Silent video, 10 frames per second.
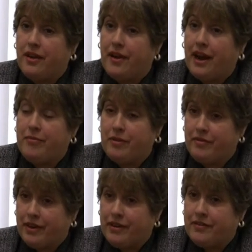I've been
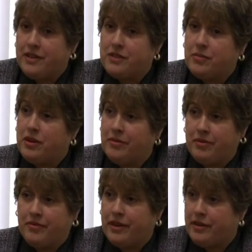very visible. I've
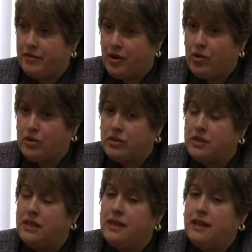been very
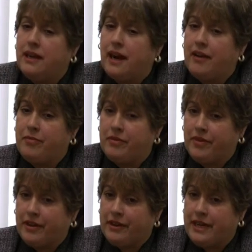vocal. I've been
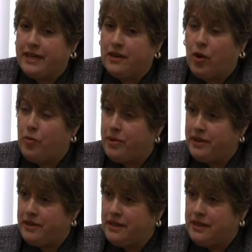very
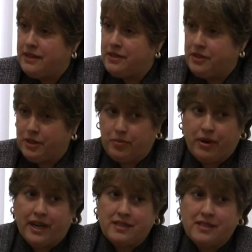open to the
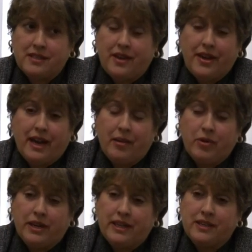press. I'm
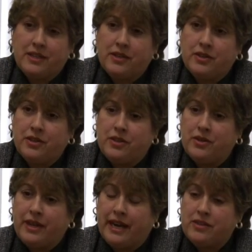going to continue to
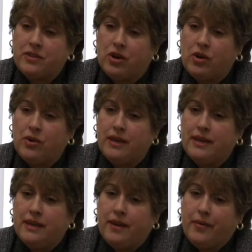do that. So
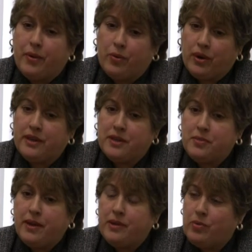we're going to
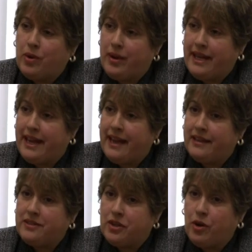spend what we
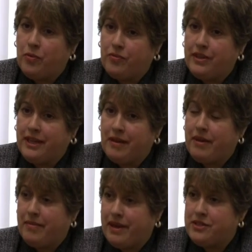can to hopefully get
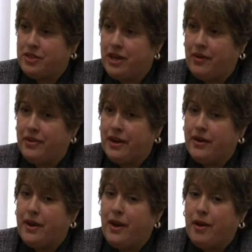my message out
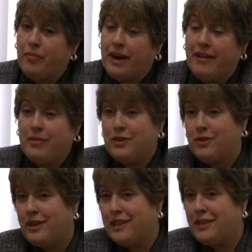there. But I've been
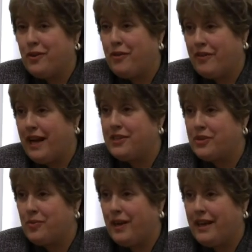doing it the
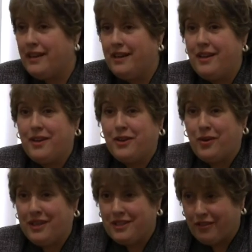old-fashioned way,
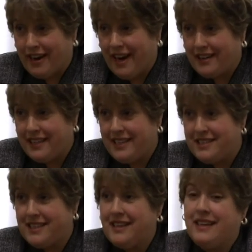going to rallies,